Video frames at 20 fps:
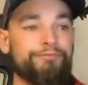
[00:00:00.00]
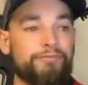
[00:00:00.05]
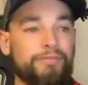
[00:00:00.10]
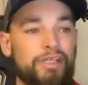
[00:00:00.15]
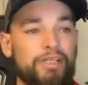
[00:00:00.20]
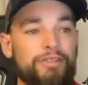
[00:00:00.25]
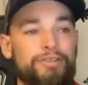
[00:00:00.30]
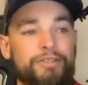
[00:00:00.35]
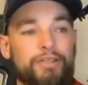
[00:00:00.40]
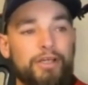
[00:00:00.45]

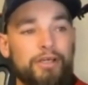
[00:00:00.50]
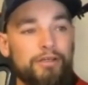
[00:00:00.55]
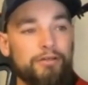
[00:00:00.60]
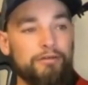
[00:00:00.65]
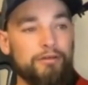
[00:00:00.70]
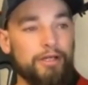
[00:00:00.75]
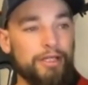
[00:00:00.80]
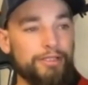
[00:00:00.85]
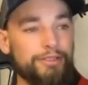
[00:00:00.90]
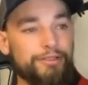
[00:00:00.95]
It's not a
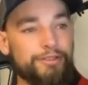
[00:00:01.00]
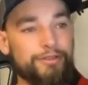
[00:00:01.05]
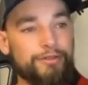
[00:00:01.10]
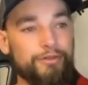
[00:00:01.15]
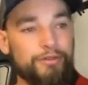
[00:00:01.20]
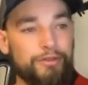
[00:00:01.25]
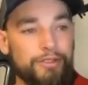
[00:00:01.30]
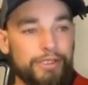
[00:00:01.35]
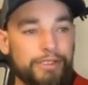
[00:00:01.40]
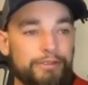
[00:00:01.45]
range
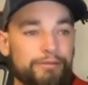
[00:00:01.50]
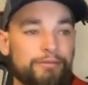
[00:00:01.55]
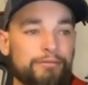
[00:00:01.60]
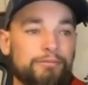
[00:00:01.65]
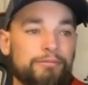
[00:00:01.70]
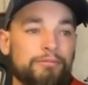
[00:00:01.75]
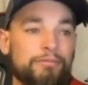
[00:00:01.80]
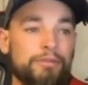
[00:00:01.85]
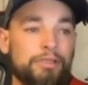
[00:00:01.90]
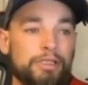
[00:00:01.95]
toy.
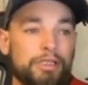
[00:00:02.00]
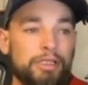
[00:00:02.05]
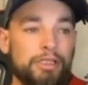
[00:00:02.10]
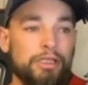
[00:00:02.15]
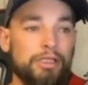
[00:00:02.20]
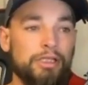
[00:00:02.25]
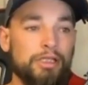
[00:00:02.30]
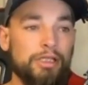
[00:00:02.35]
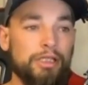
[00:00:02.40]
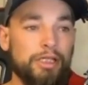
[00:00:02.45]

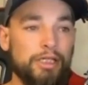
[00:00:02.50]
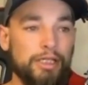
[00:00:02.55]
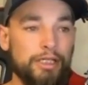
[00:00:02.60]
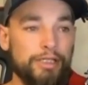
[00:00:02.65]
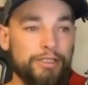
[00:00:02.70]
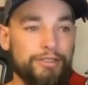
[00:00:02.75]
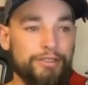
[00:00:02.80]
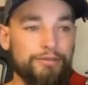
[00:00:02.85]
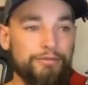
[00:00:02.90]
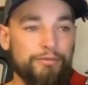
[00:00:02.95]

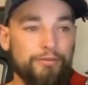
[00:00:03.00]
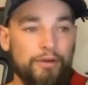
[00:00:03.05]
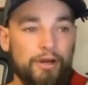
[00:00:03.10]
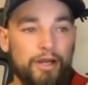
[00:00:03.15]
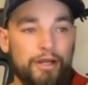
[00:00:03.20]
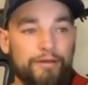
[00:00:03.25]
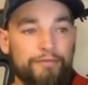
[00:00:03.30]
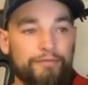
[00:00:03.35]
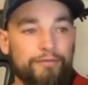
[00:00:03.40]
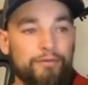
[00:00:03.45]
It's a
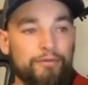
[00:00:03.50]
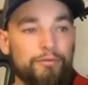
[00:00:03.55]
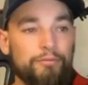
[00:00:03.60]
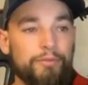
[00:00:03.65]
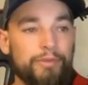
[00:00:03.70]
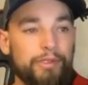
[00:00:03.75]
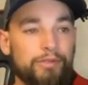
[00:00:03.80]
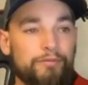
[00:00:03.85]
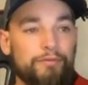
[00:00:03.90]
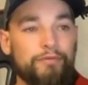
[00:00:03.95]
rifle
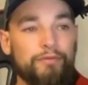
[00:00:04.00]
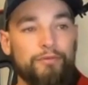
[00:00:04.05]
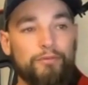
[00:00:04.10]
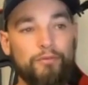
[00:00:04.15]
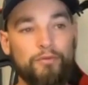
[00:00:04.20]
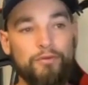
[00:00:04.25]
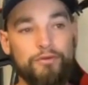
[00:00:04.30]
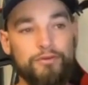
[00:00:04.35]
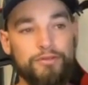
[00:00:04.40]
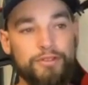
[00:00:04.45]
built for
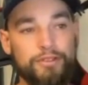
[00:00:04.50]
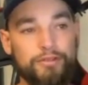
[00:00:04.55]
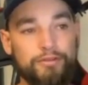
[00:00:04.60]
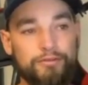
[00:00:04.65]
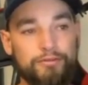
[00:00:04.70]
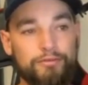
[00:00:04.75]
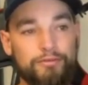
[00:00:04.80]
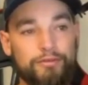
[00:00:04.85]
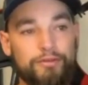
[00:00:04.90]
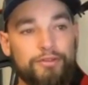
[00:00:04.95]
war
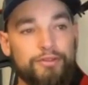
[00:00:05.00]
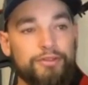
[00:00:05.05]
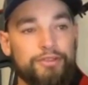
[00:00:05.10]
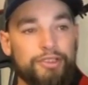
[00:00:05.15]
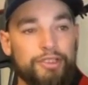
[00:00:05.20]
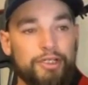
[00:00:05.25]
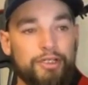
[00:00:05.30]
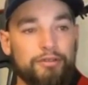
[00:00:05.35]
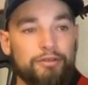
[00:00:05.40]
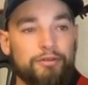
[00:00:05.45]
zones,
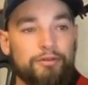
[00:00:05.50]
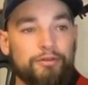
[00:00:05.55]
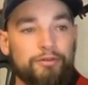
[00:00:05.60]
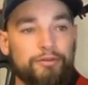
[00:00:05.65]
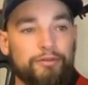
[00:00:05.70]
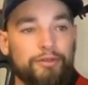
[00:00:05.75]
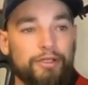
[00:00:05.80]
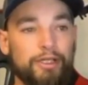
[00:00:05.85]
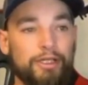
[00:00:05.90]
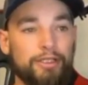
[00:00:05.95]

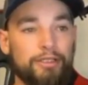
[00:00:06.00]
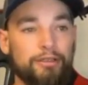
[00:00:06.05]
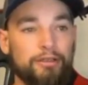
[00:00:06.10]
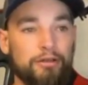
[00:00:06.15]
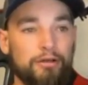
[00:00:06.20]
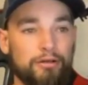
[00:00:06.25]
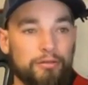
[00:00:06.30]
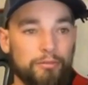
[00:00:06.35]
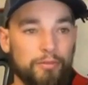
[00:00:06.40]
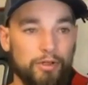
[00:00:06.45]
jungles, and
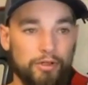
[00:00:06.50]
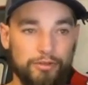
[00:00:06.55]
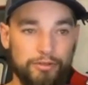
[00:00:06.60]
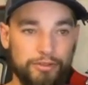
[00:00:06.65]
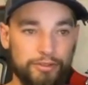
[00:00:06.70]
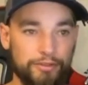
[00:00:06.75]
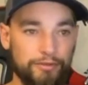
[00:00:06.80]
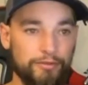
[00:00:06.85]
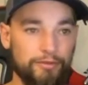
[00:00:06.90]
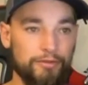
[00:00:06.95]
long
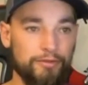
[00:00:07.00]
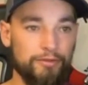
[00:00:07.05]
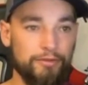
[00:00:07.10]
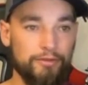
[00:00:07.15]
marches.